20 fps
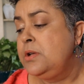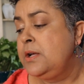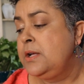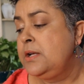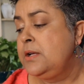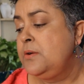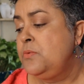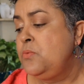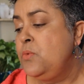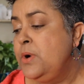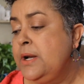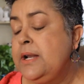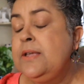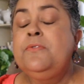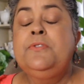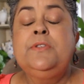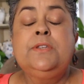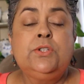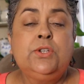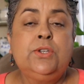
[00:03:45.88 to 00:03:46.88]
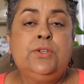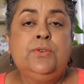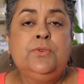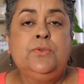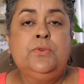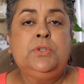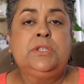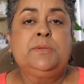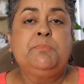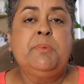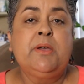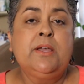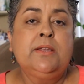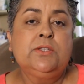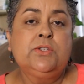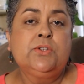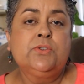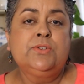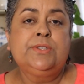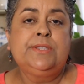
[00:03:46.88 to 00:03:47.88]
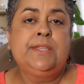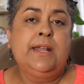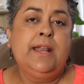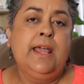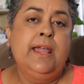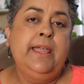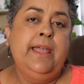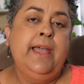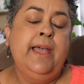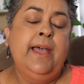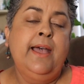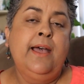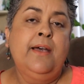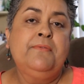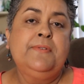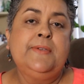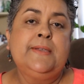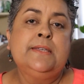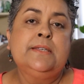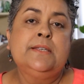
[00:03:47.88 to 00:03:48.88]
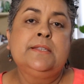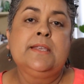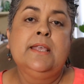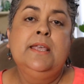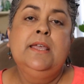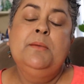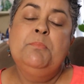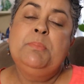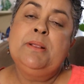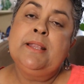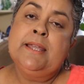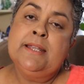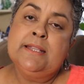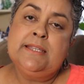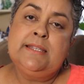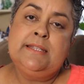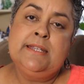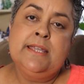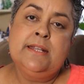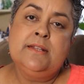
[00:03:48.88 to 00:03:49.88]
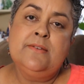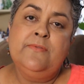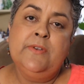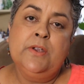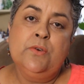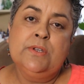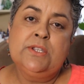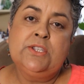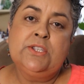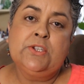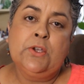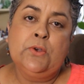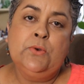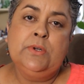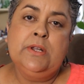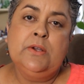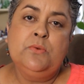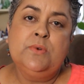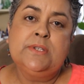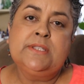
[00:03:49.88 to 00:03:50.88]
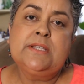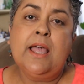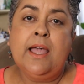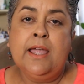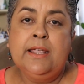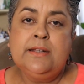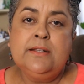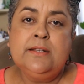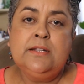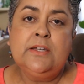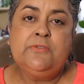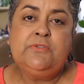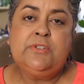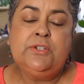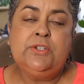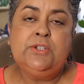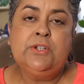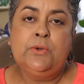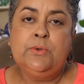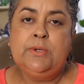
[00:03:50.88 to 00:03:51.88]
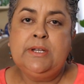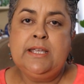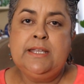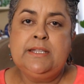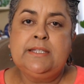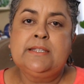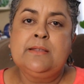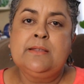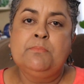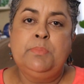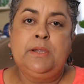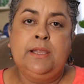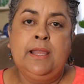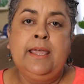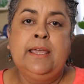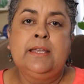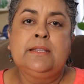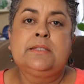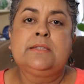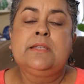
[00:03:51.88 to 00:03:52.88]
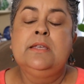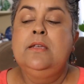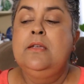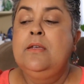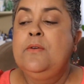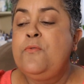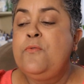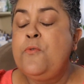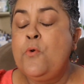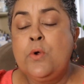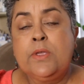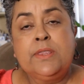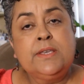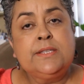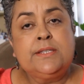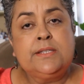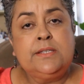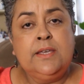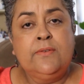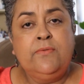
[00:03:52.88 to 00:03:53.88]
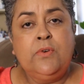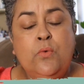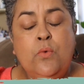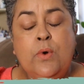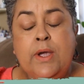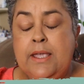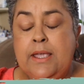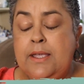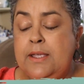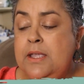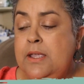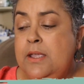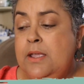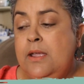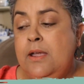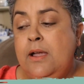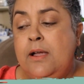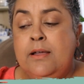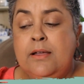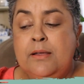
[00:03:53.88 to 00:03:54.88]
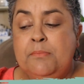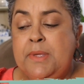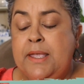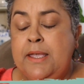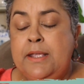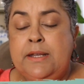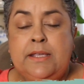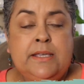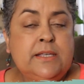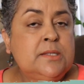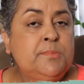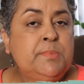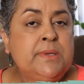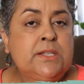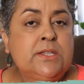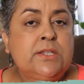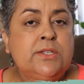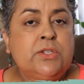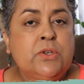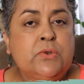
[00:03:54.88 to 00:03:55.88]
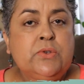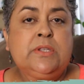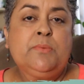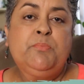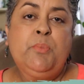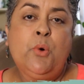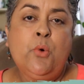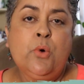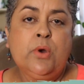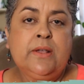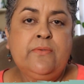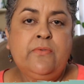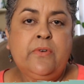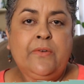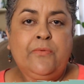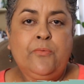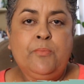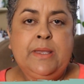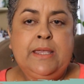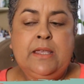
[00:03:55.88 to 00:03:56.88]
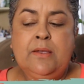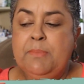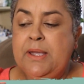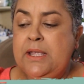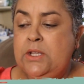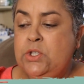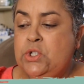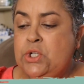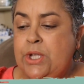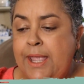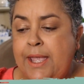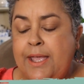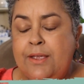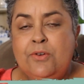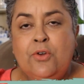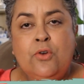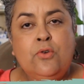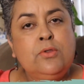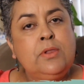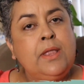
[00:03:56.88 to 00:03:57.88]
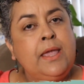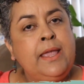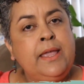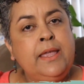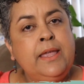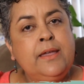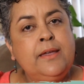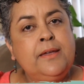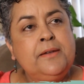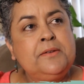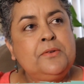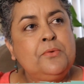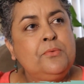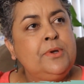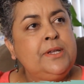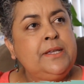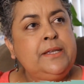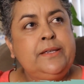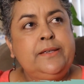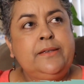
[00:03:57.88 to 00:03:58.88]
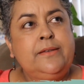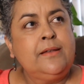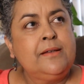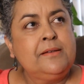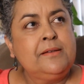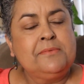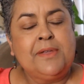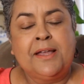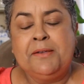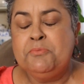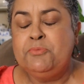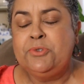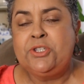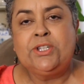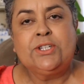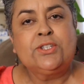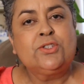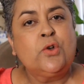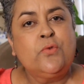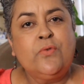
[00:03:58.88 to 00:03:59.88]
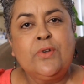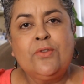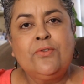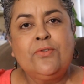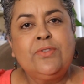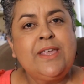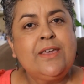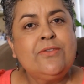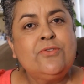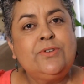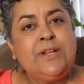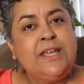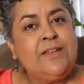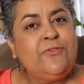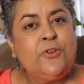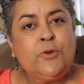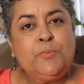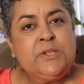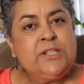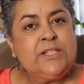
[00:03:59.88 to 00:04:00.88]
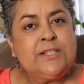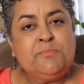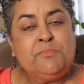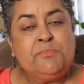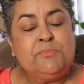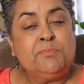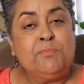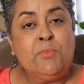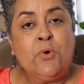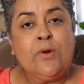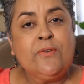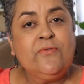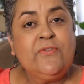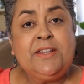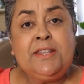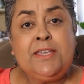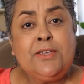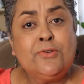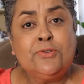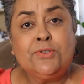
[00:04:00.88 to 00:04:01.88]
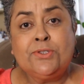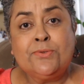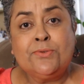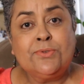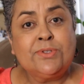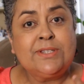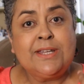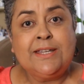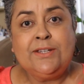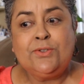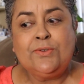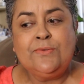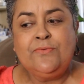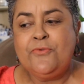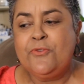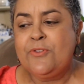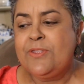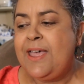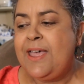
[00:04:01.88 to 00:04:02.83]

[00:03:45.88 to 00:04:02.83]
uh, one of the two sponsors that I have is Plant Stand of Arizona was kind enough to donate some plants for this giveaway. Um, Eddie has been so supportive of me and my channel, and we I was just over there the other day filming some more videos, so stay tuned for